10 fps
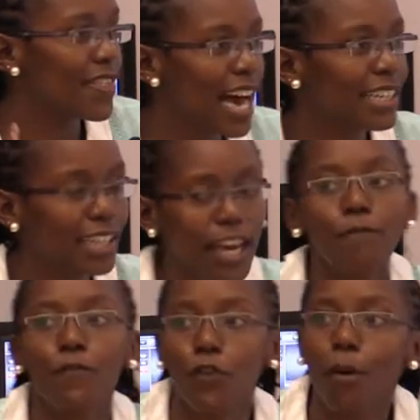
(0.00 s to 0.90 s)
and that
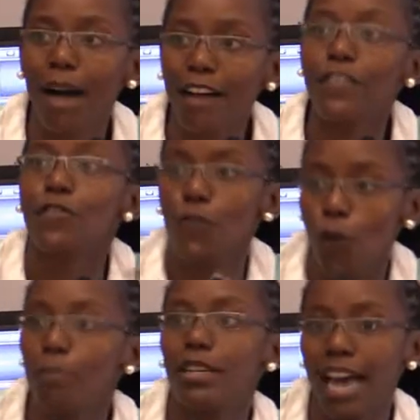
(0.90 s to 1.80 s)
came from having
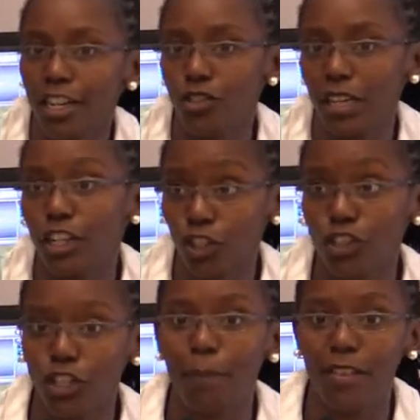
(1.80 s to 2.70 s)
formed that
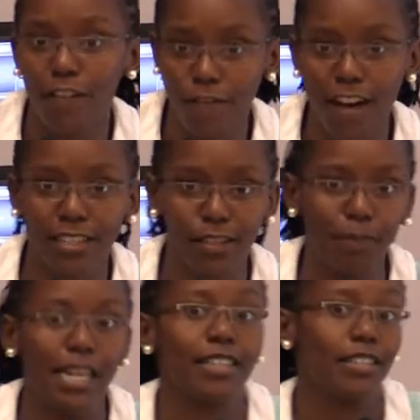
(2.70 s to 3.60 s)
relationship in the first
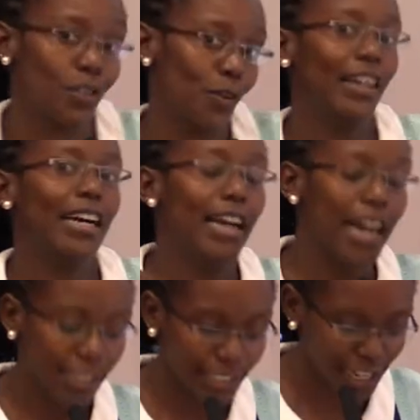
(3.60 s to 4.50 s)
place. So
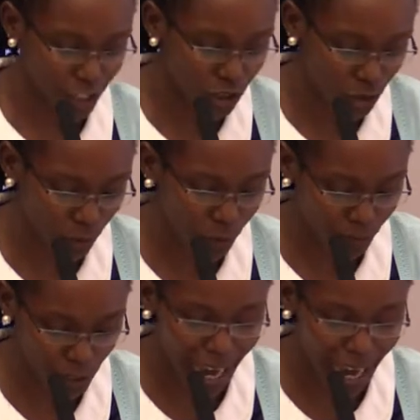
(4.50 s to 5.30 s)
just to